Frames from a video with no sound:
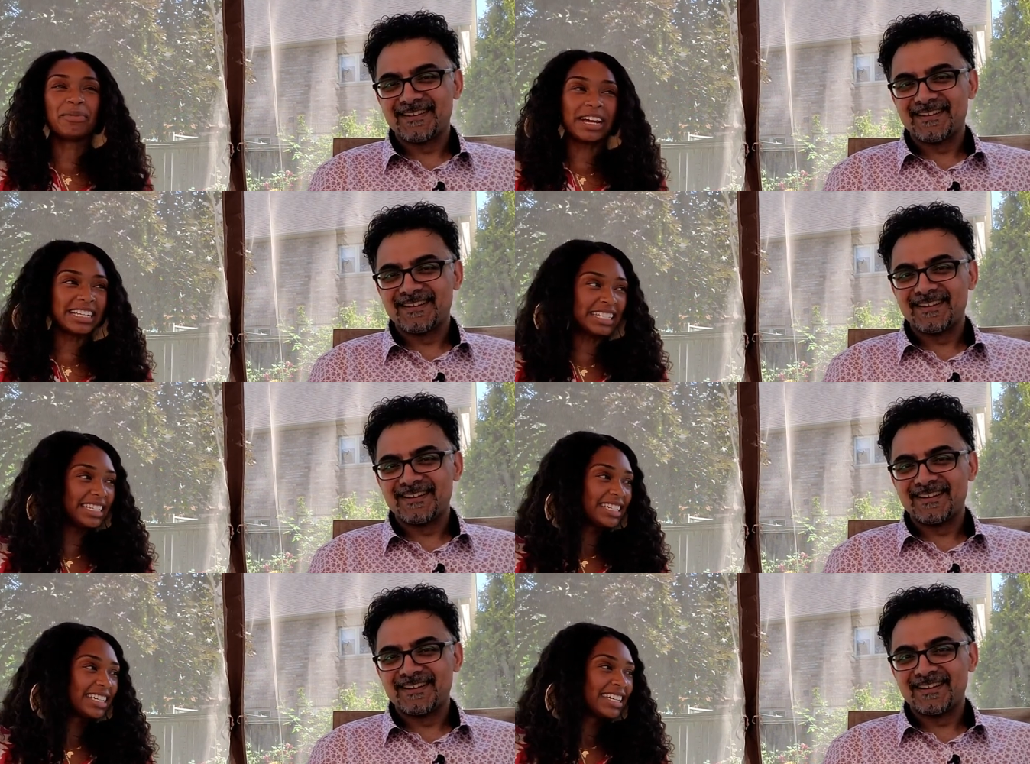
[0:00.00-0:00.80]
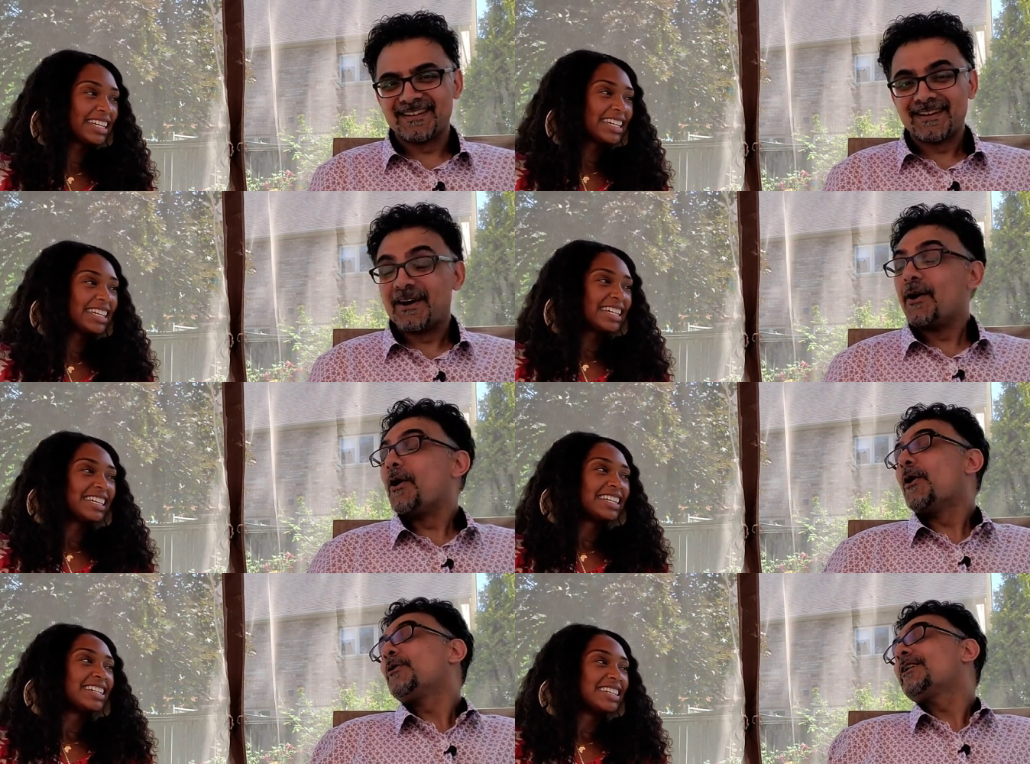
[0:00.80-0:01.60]
Speaker 1: Brandy.
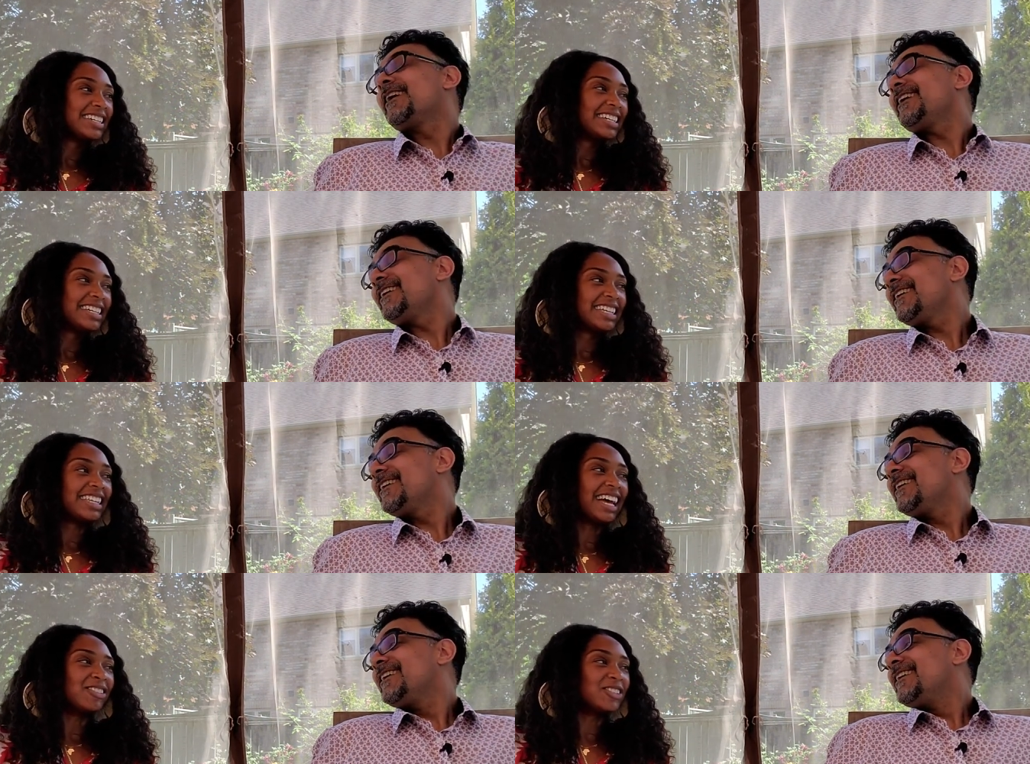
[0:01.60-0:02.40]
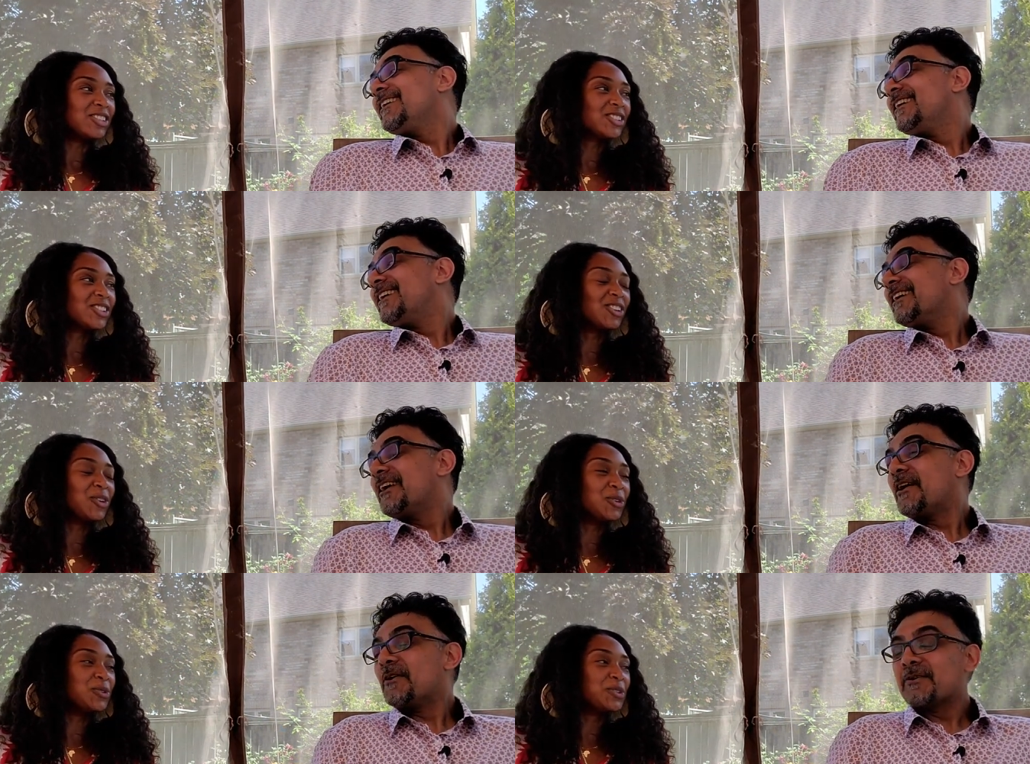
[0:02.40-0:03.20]
Okay. I was
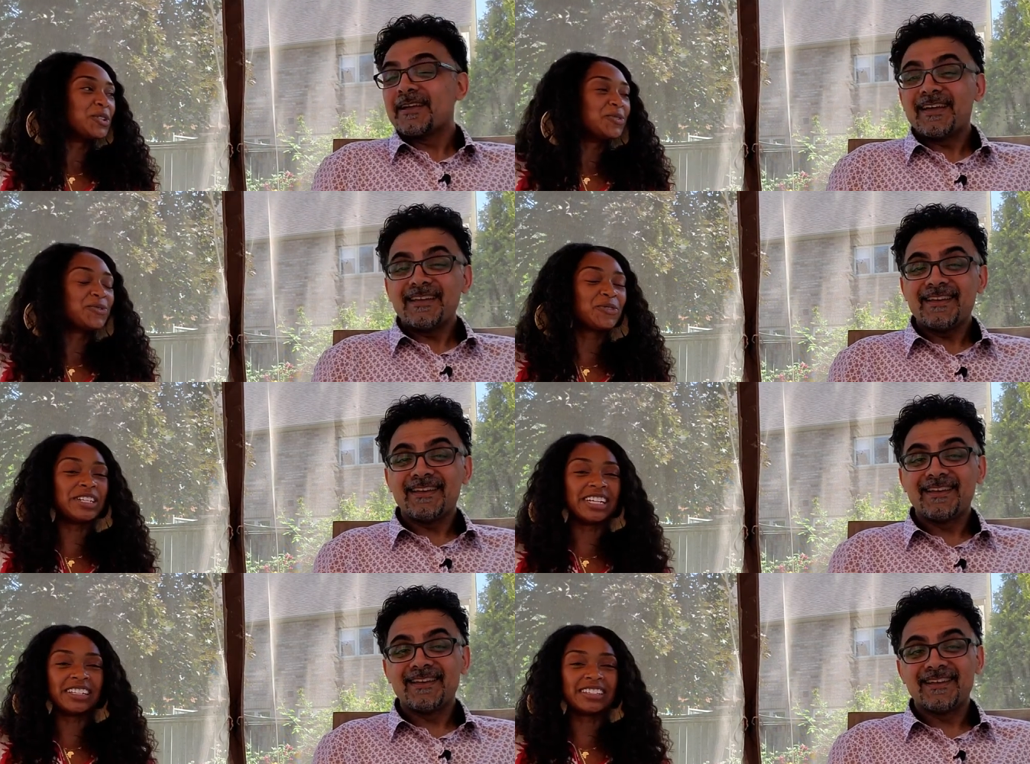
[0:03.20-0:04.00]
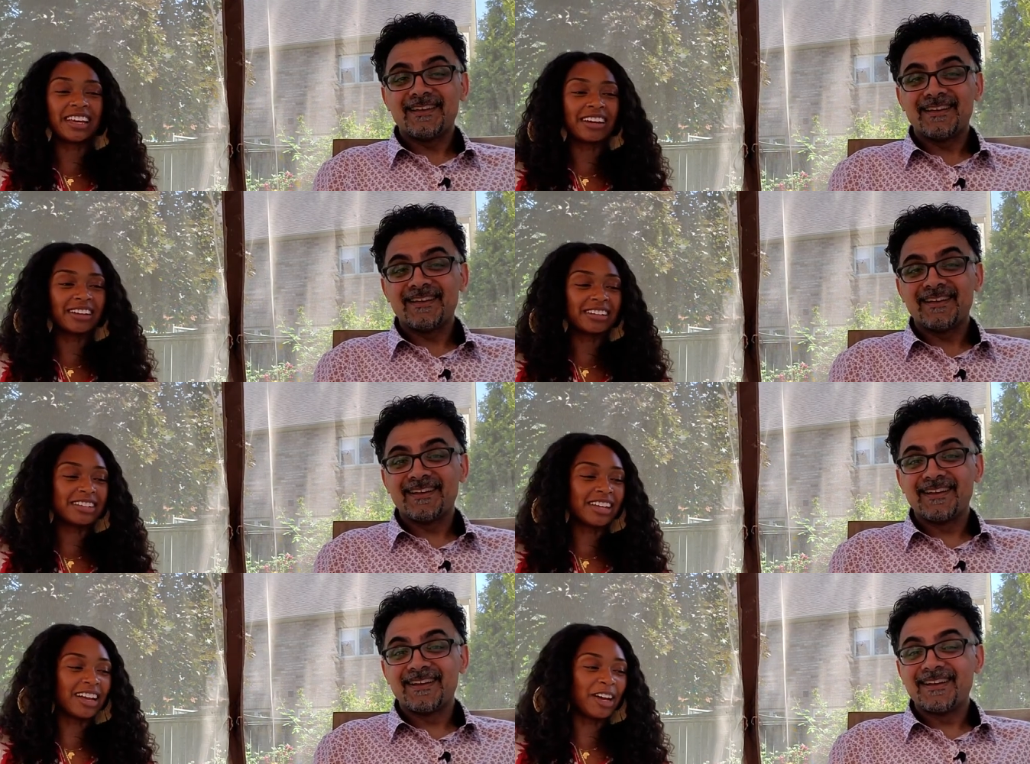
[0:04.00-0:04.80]
so okay. freaking scared.
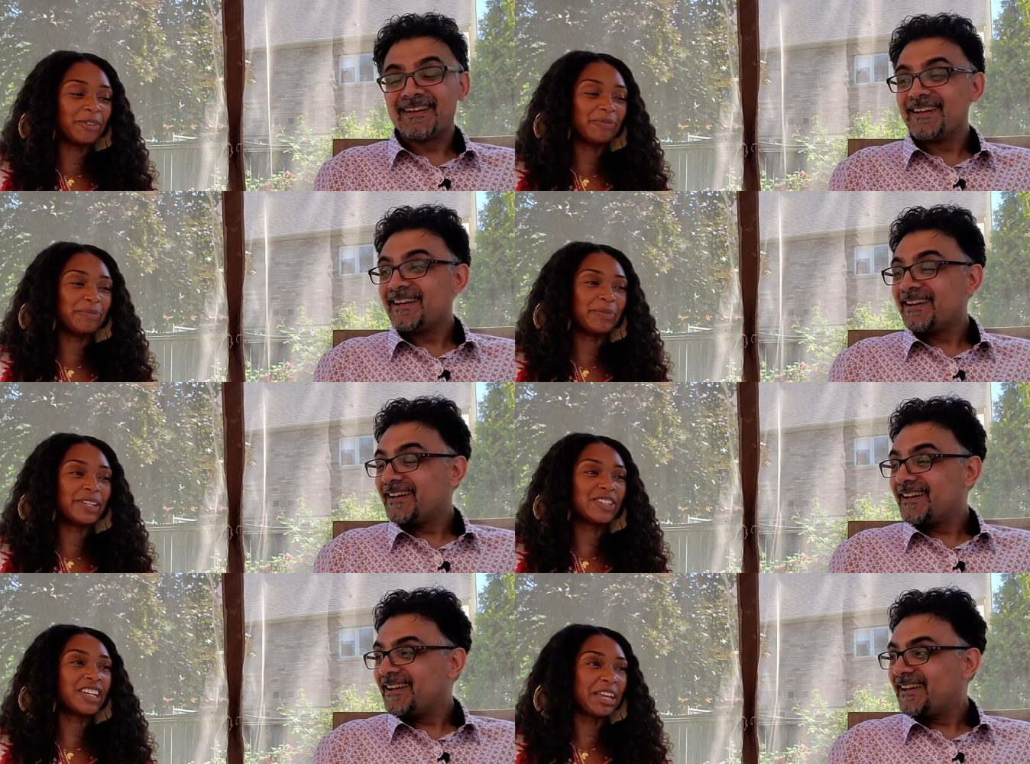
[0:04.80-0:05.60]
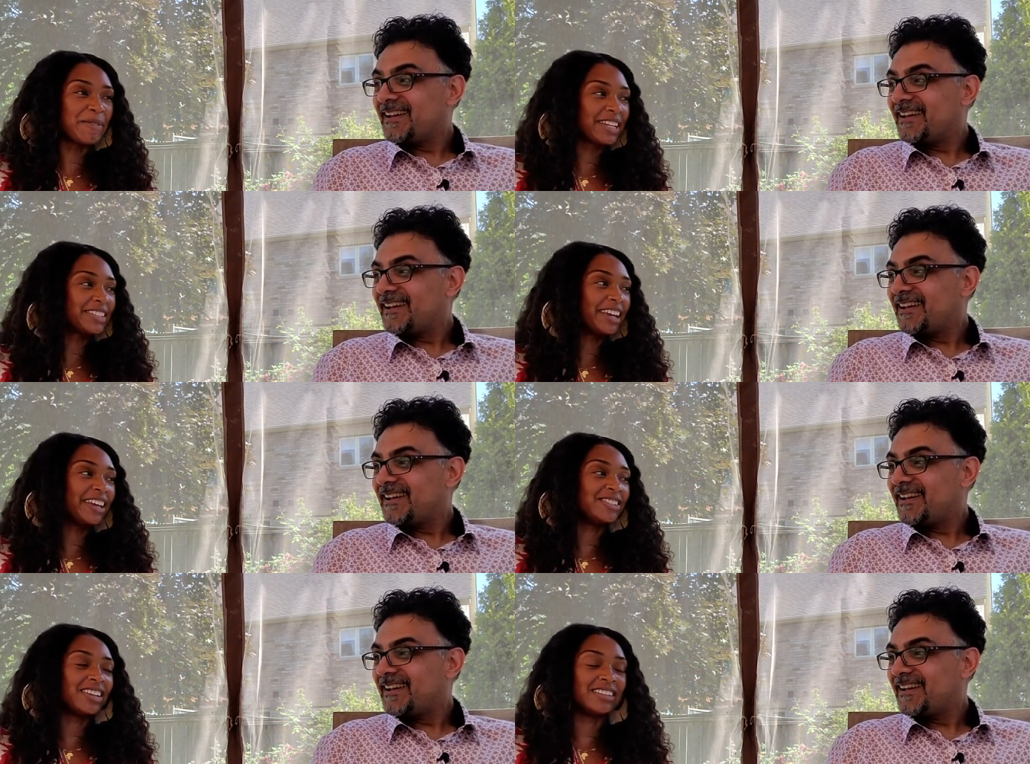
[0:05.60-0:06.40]
Um, but she came
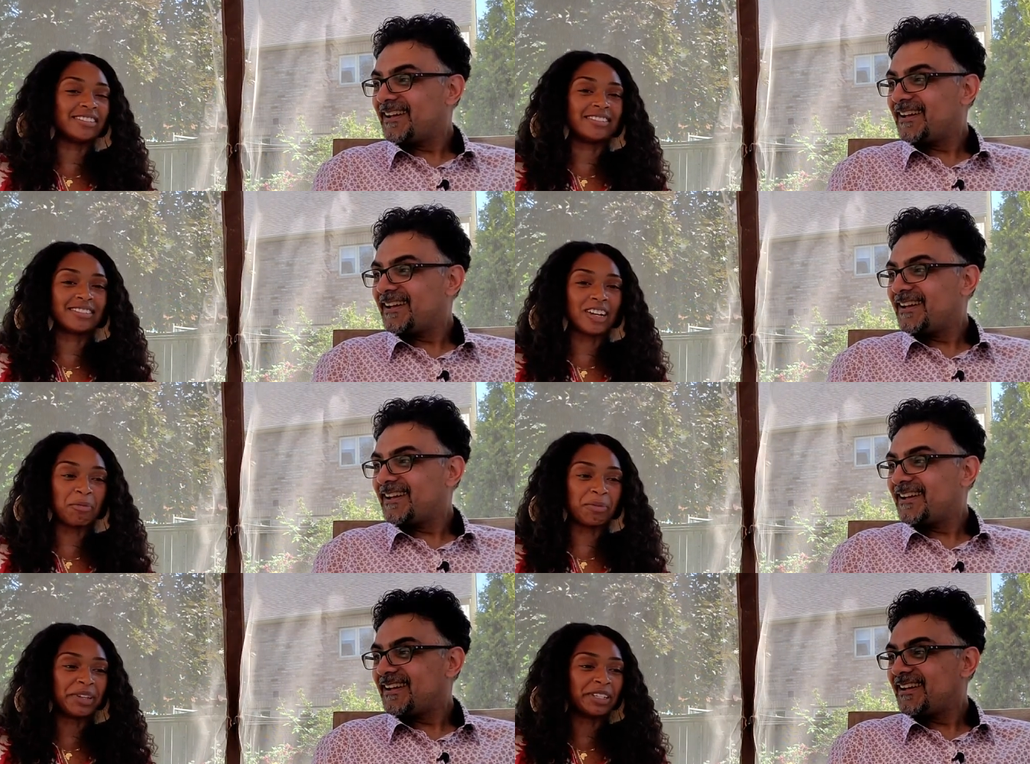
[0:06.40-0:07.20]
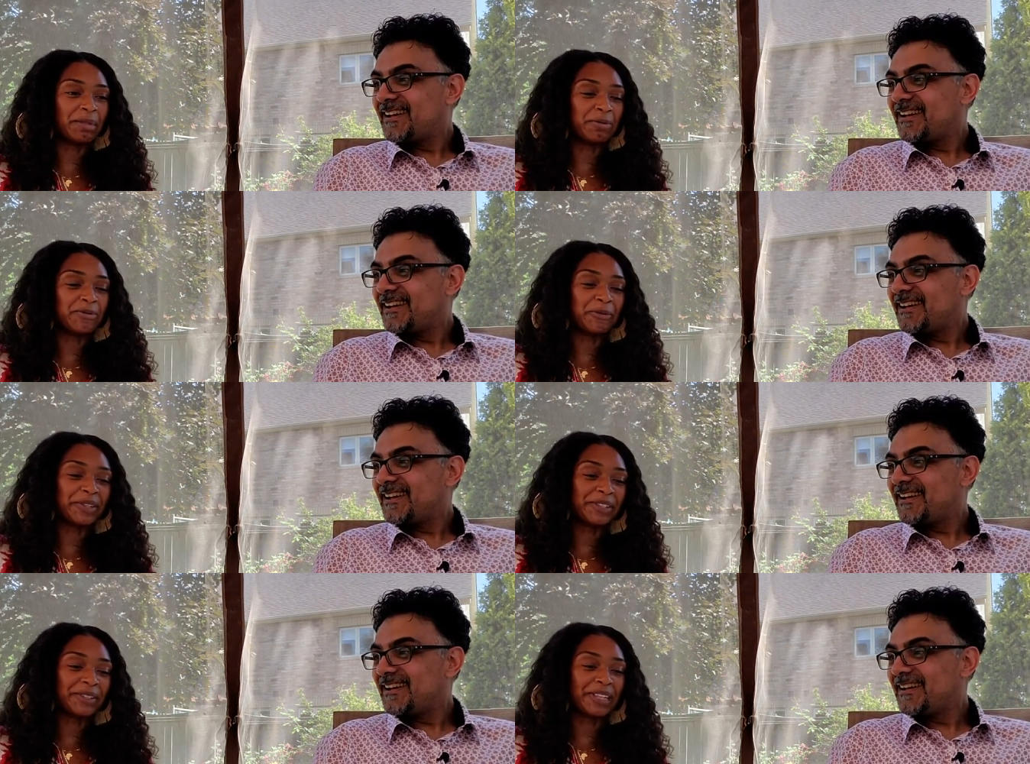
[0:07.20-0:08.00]
backstage and complimented my
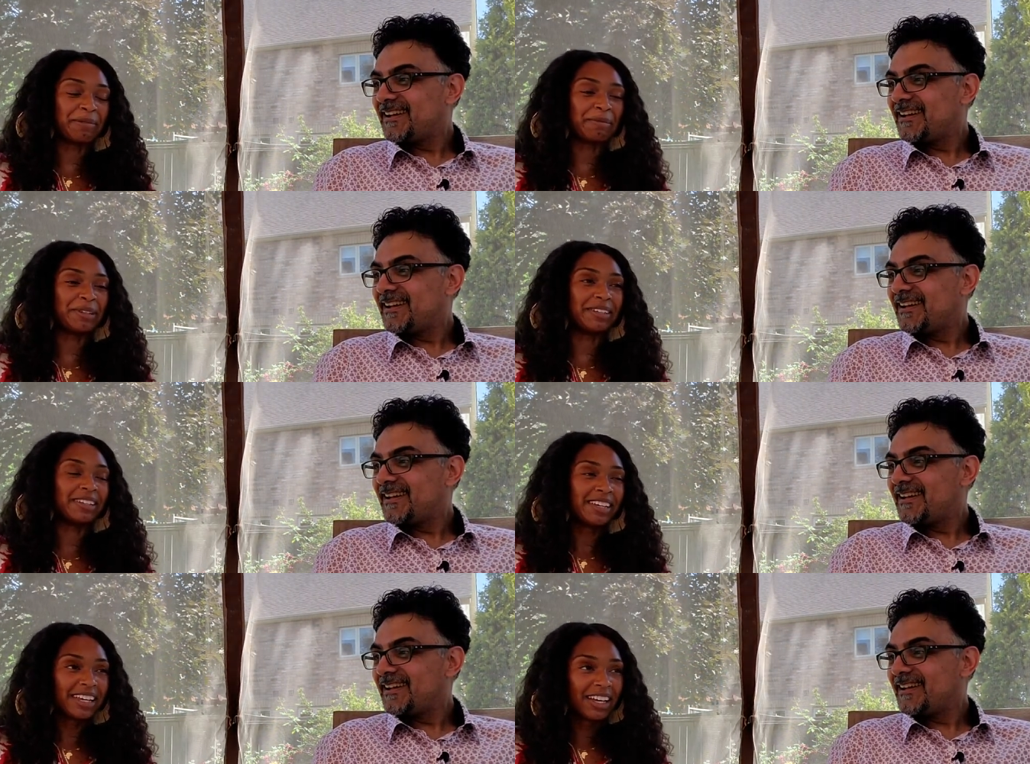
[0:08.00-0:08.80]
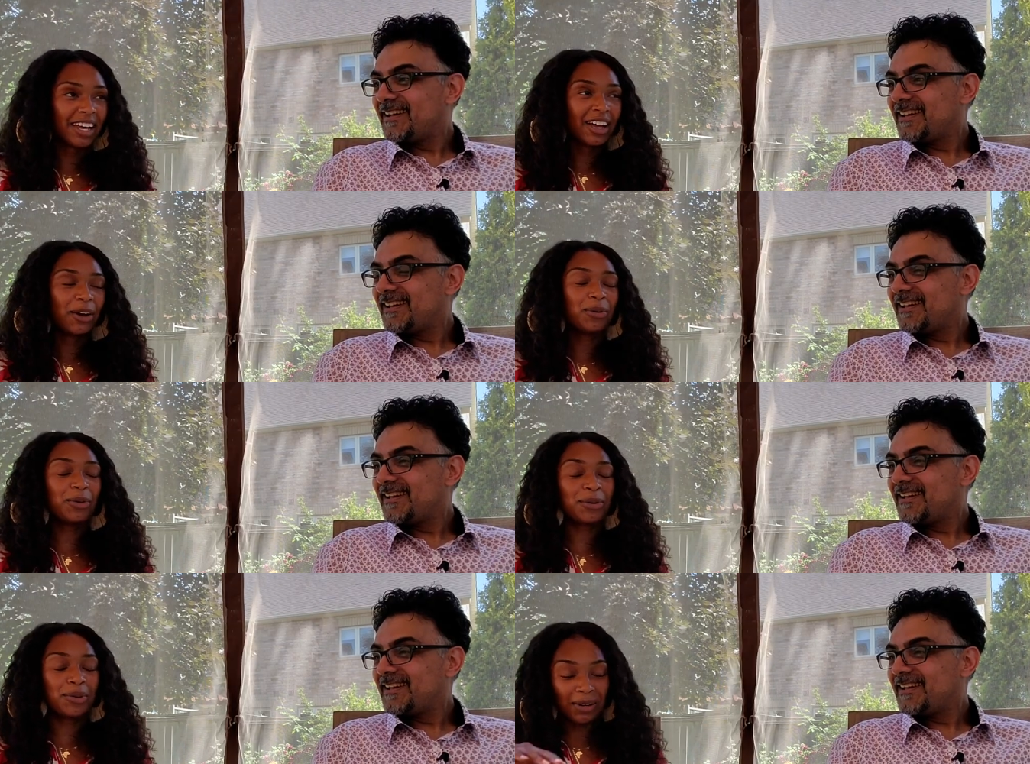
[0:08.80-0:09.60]
performance, so that made me
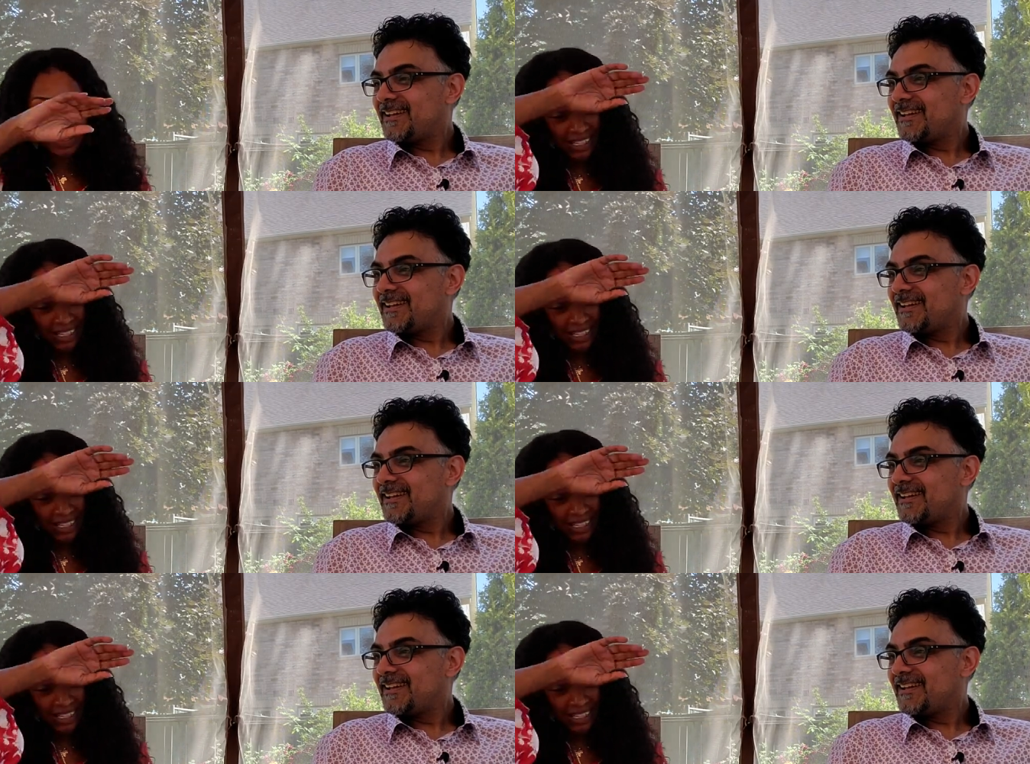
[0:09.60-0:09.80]
whew, I was